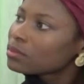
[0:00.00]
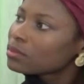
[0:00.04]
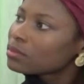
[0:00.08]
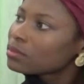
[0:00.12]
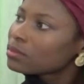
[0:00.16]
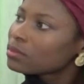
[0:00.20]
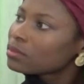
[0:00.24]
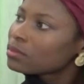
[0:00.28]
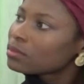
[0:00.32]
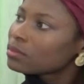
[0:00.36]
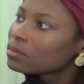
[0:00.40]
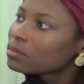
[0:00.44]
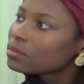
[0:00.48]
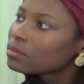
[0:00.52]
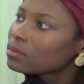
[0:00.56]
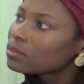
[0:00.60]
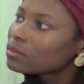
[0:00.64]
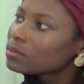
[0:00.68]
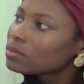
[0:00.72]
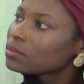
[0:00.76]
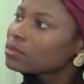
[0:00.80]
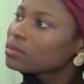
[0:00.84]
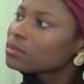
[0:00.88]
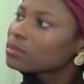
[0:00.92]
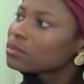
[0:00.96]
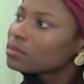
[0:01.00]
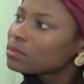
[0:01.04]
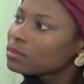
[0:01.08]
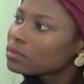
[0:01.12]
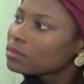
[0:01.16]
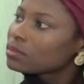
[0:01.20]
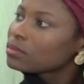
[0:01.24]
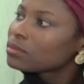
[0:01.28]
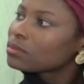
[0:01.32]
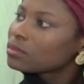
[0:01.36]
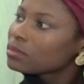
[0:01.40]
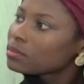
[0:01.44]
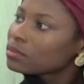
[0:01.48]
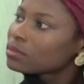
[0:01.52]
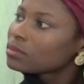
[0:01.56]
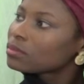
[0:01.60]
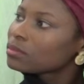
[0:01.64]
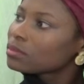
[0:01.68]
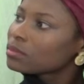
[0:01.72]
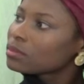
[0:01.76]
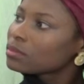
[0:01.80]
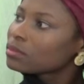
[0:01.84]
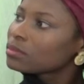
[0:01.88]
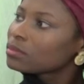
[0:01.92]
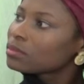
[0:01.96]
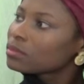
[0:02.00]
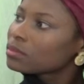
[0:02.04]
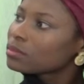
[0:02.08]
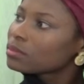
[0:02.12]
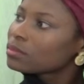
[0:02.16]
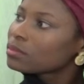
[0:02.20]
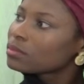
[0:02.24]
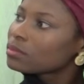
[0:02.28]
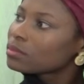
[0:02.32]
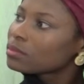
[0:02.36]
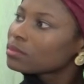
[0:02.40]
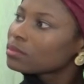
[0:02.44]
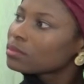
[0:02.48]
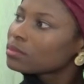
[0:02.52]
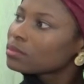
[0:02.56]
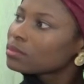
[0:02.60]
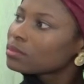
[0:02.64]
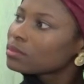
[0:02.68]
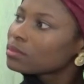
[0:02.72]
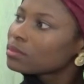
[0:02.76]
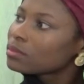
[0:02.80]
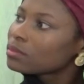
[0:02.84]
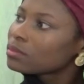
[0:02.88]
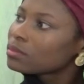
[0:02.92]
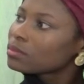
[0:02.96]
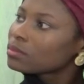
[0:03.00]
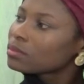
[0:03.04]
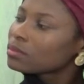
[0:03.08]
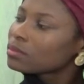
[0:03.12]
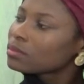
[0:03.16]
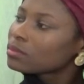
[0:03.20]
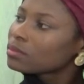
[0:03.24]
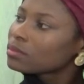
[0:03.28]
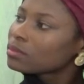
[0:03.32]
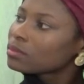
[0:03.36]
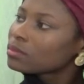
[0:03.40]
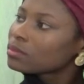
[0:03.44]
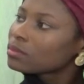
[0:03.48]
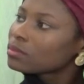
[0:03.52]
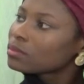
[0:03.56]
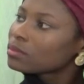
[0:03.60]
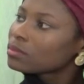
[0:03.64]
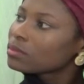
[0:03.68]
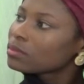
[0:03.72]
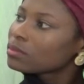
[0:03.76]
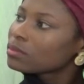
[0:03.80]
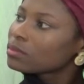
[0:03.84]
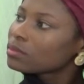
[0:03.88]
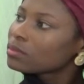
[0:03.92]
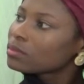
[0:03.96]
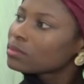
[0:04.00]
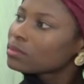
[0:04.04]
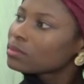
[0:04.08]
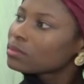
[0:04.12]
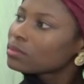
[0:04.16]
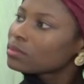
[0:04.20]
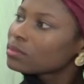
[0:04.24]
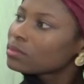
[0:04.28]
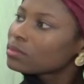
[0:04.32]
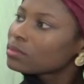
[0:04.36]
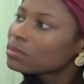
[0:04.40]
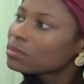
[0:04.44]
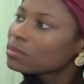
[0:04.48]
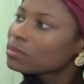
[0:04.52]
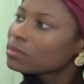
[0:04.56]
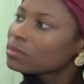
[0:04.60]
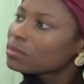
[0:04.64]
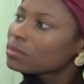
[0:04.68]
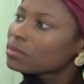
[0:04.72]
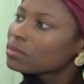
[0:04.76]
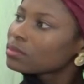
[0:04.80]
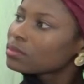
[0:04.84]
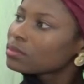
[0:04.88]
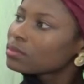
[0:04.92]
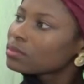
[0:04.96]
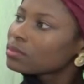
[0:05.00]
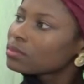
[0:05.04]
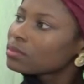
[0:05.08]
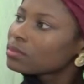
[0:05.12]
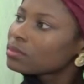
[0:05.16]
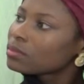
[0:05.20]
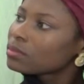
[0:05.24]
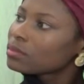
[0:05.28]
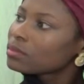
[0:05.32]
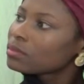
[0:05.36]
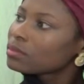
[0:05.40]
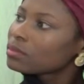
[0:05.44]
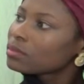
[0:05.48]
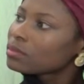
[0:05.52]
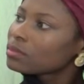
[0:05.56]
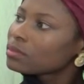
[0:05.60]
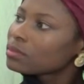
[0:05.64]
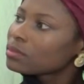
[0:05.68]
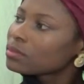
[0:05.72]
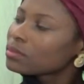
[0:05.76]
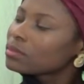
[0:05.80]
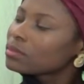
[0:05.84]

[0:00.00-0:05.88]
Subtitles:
[no speech]